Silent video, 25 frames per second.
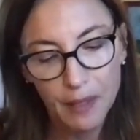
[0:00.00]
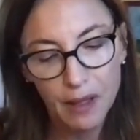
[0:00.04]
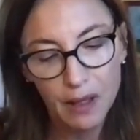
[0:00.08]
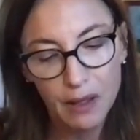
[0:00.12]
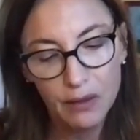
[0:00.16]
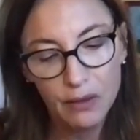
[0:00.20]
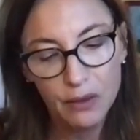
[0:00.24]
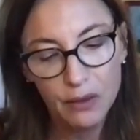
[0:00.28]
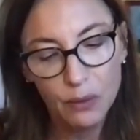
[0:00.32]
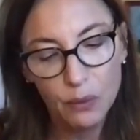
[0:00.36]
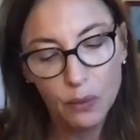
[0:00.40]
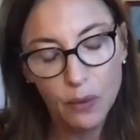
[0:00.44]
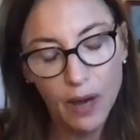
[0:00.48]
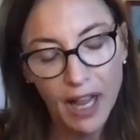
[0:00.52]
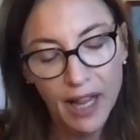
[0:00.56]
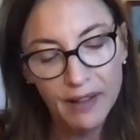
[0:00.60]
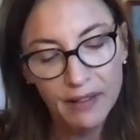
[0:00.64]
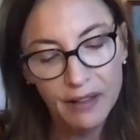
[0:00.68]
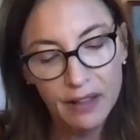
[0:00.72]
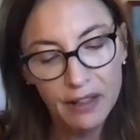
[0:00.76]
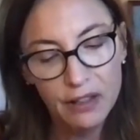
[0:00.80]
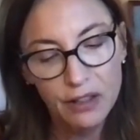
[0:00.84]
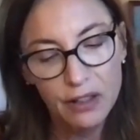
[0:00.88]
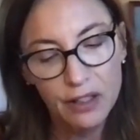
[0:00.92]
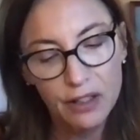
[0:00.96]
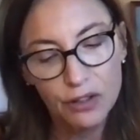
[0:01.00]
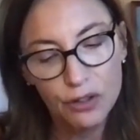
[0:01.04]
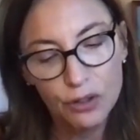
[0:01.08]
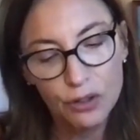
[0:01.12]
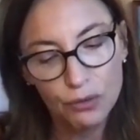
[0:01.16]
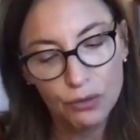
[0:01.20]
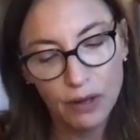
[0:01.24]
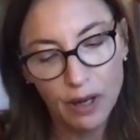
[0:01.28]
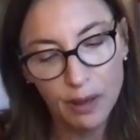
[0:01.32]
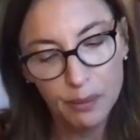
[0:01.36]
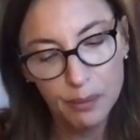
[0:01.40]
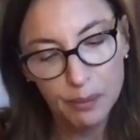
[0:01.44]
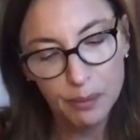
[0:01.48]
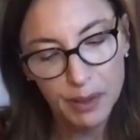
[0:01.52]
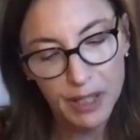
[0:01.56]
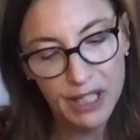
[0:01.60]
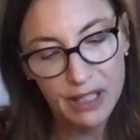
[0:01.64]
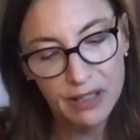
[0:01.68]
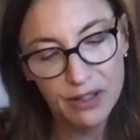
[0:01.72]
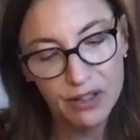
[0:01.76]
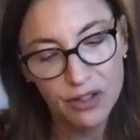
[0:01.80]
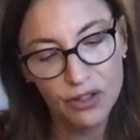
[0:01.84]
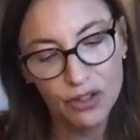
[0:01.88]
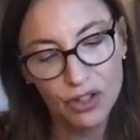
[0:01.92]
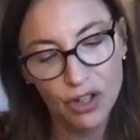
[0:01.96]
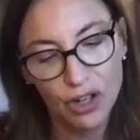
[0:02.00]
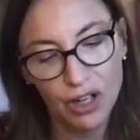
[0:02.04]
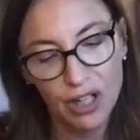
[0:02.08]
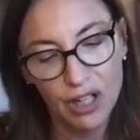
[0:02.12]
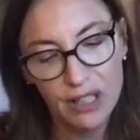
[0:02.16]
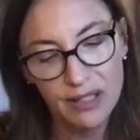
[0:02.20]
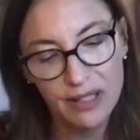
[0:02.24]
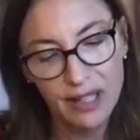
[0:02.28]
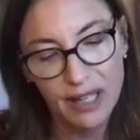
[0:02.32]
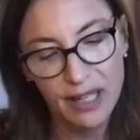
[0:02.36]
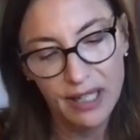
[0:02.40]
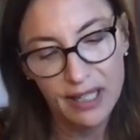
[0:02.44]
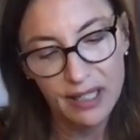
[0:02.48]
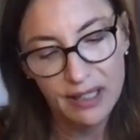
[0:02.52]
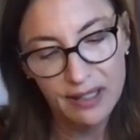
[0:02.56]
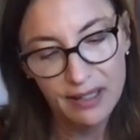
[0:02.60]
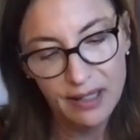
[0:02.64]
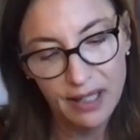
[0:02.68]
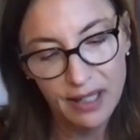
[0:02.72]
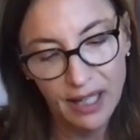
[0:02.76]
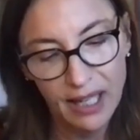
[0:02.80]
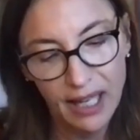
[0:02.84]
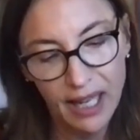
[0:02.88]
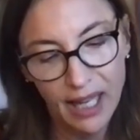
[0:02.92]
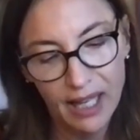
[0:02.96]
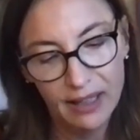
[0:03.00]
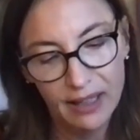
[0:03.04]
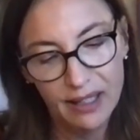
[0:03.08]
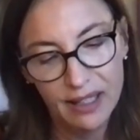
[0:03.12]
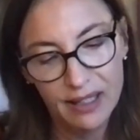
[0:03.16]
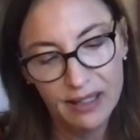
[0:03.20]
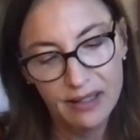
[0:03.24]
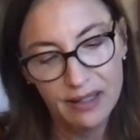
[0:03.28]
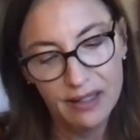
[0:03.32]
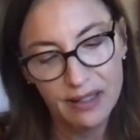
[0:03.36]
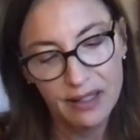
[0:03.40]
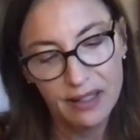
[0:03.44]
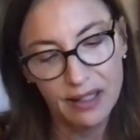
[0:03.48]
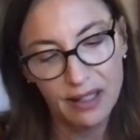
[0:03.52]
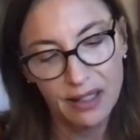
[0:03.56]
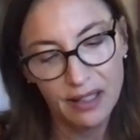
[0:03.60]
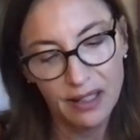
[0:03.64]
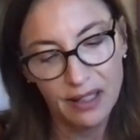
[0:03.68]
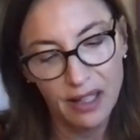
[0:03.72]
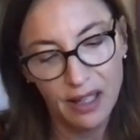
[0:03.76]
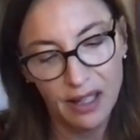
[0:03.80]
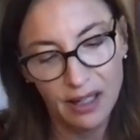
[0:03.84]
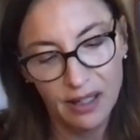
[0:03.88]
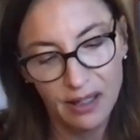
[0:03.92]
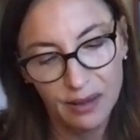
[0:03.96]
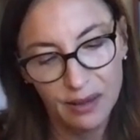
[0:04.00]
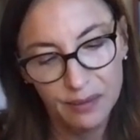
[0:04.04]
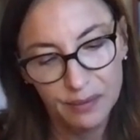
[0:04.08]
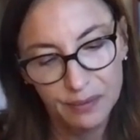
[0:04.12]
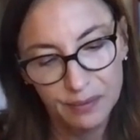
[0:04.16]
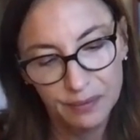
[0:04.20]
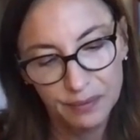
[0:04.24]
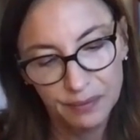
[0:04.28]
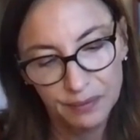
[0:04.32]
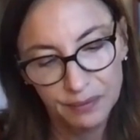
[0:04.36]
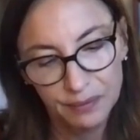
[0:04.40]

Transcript: the way that the drum beat starts, and it's again this there's